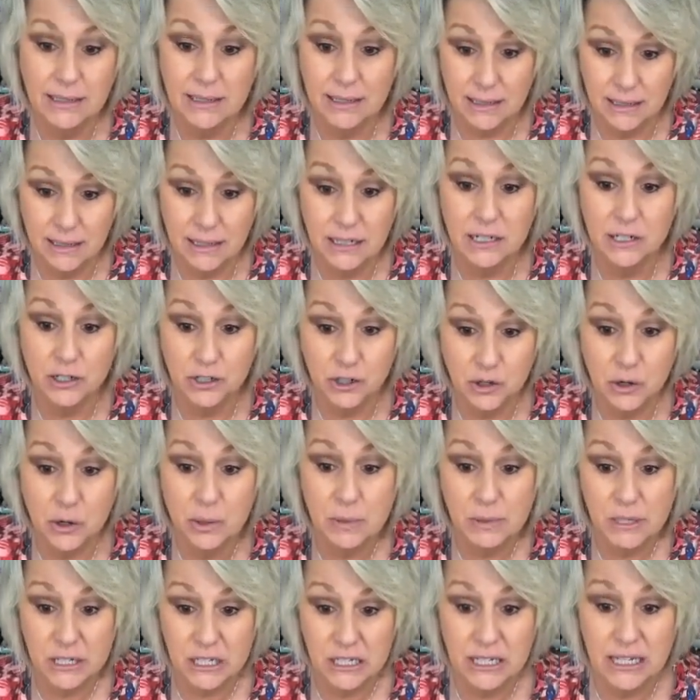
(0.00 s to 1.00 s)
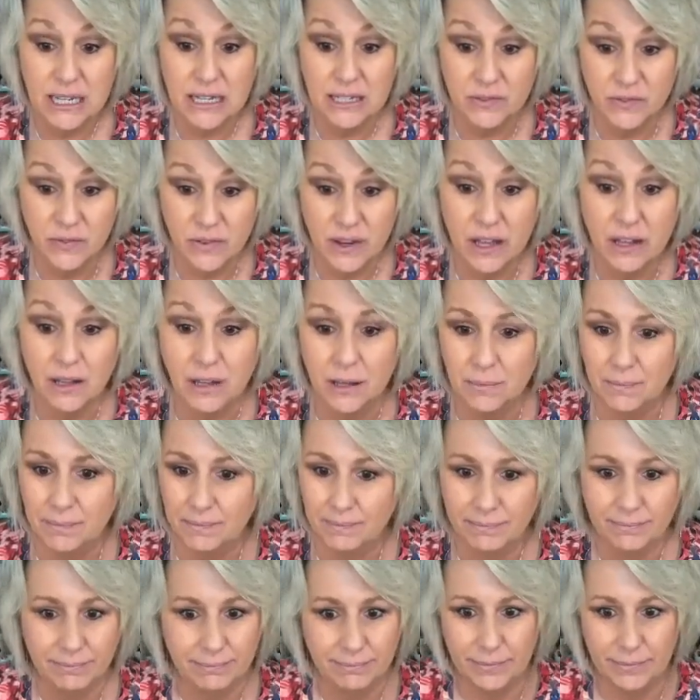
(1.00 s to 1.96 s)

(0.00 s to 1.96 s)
And the description says vellum.